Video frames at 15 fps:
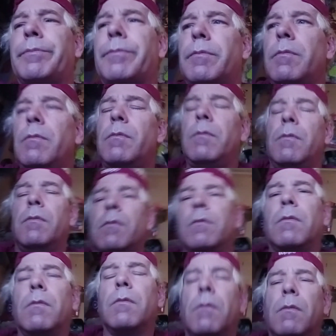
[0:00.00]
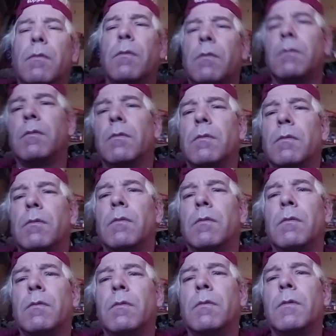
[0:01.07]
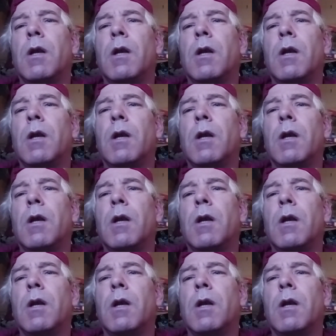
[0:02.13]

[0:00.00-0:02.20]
The time is 12:44 a.m.